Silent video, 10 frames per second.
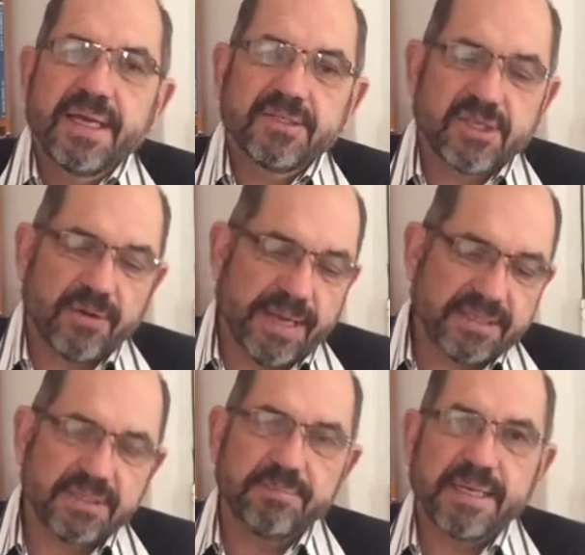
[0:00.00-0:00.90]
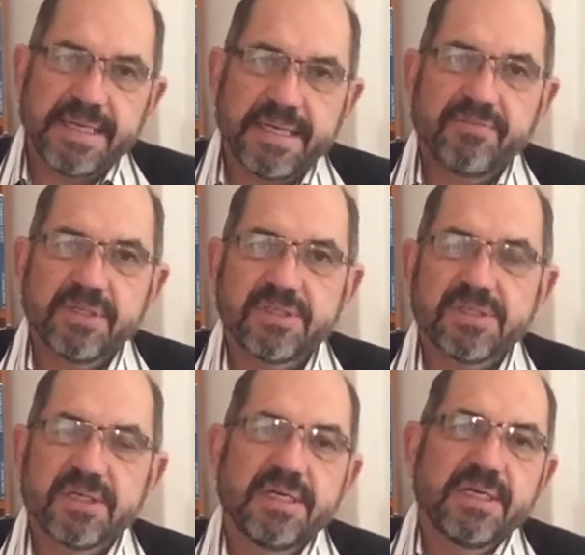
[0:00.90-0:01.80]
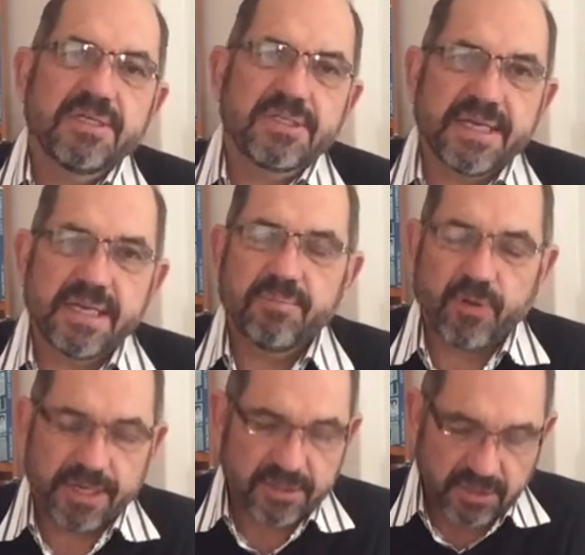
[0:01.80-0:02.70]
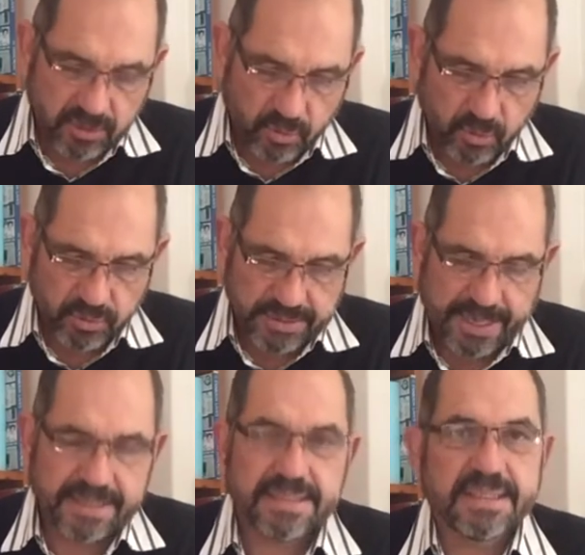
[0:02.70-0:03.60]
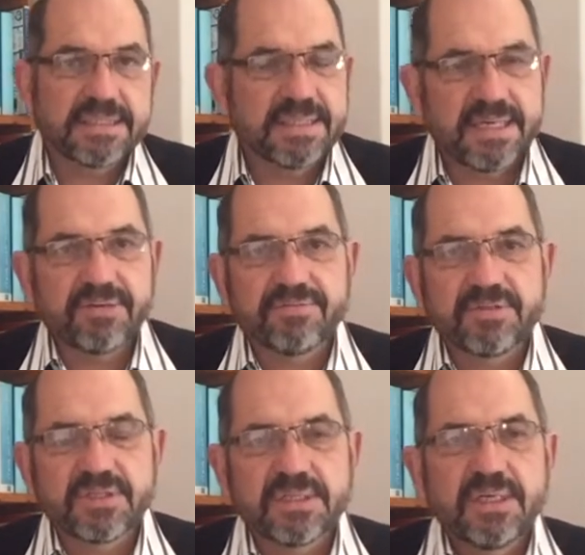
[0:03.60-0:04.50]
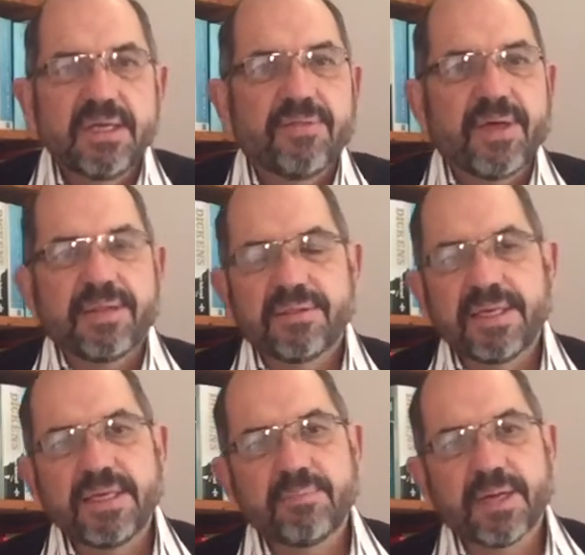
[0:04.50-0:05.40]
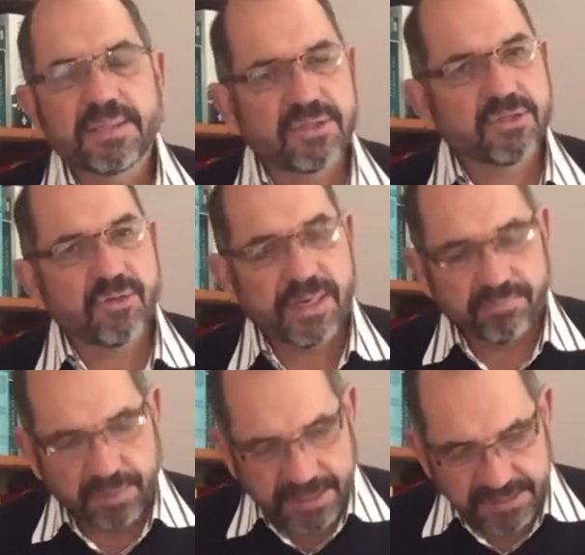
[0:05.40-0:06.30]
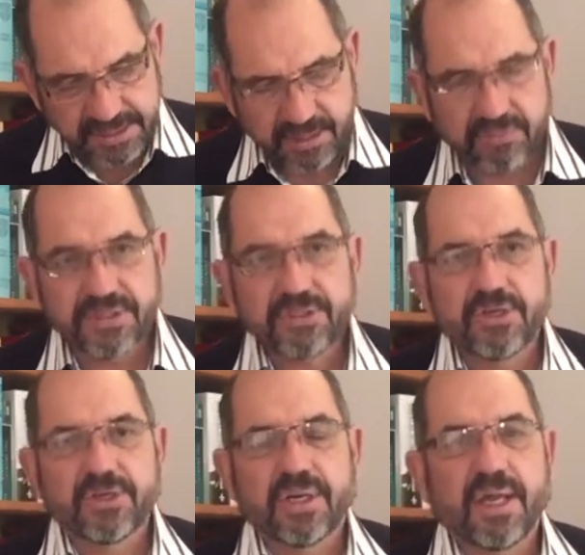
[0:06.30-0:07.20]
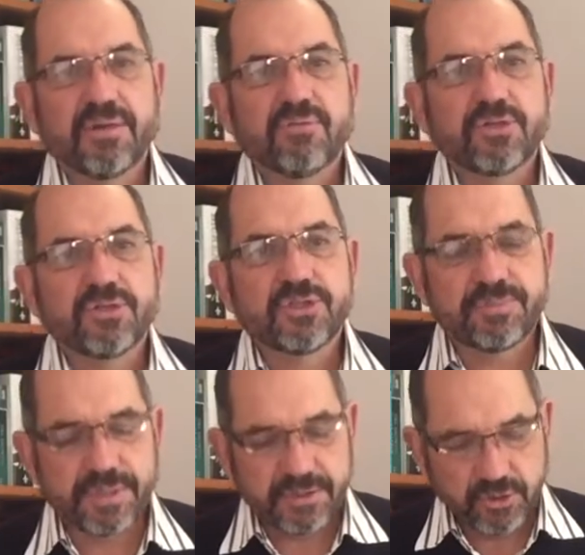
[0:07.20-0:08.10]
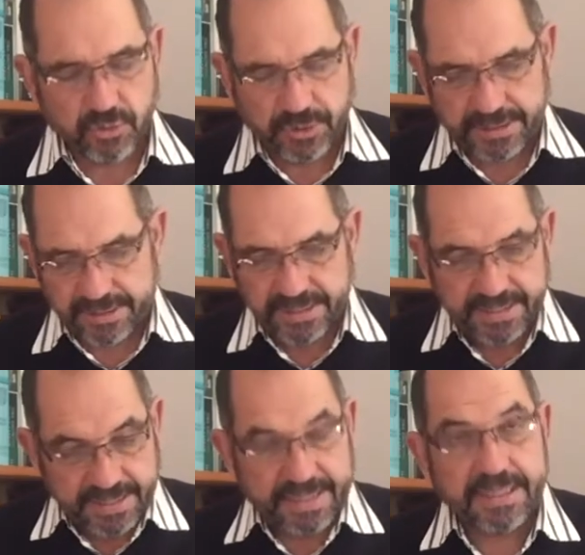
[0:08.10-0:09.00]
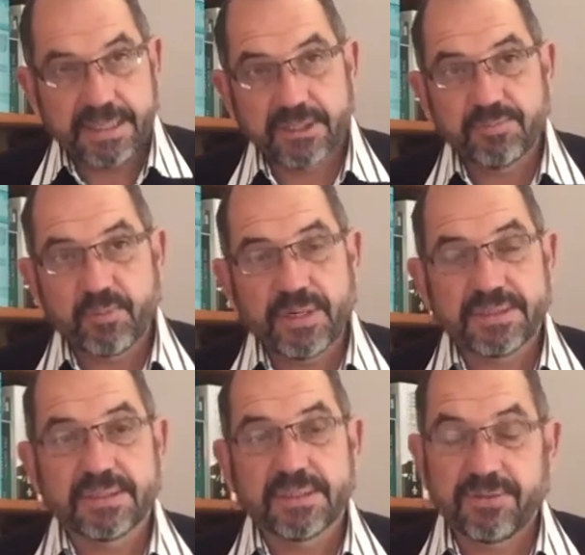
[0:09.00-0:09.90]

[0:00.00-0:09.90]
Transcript: And so, as the believers celebrate the Lord and his gifts, they think about this great blessing of eternal life, which is to be enjoyed in his presence.